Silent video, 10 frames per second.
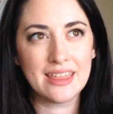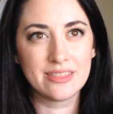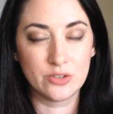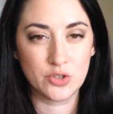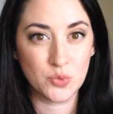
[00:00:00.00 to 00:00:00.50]

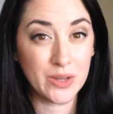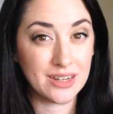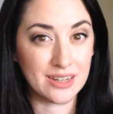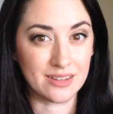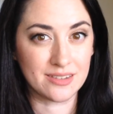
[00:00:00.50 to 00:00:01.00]
the
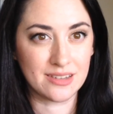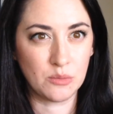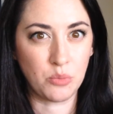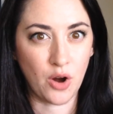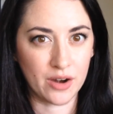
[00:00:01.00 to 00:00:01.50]
sweetness
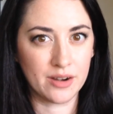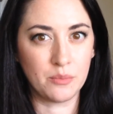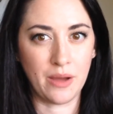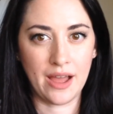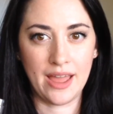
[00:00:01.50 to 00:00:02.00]

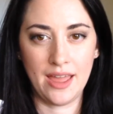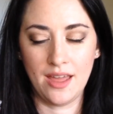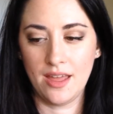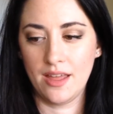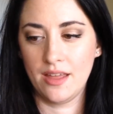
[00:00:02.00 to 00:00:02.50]
imparted by
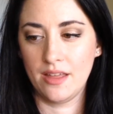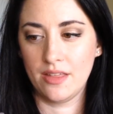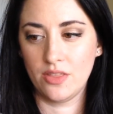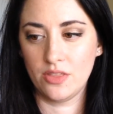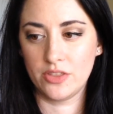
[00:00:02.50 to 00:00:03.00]

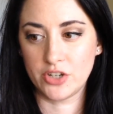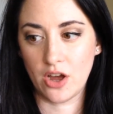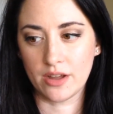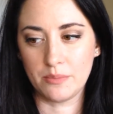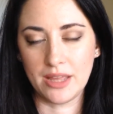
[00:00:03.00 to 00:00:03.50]
the
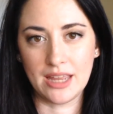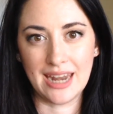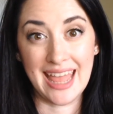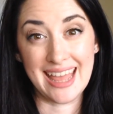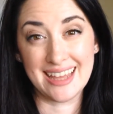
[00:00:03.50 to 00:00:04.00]
tonka
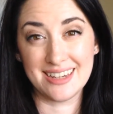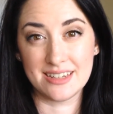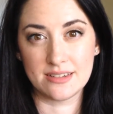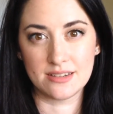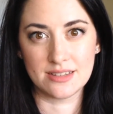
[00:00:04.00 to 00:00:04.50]
bean
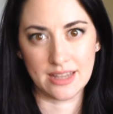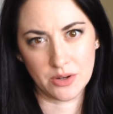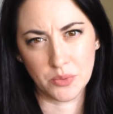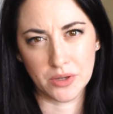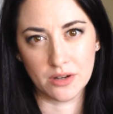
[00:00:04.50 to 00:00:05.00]
and
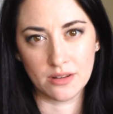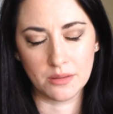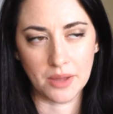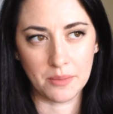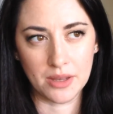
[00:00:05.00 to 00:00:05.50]
sandalwood,
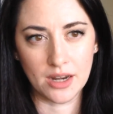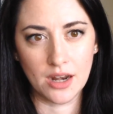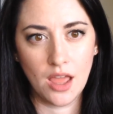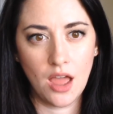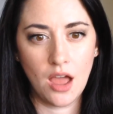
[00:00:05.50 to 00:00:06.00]
in my opinion,